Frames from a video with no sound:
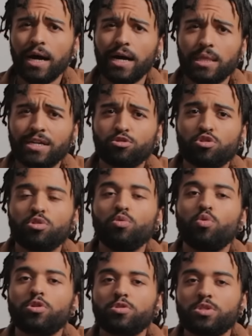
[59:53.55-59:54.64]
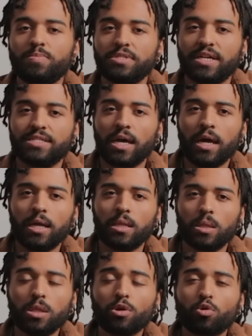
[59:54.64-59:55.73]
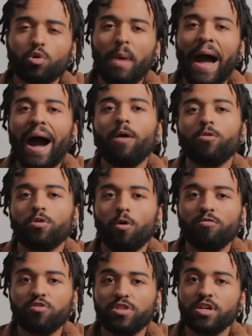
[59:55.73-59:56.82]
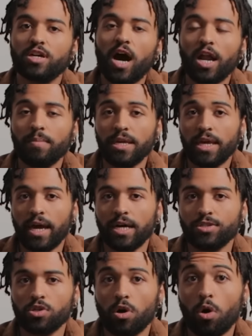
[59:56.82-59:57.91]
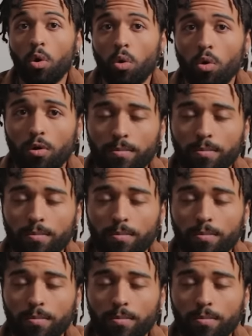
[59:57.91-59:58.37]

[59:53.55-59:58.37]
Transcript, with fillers: electrical workers possess literal power over the economy as a whole.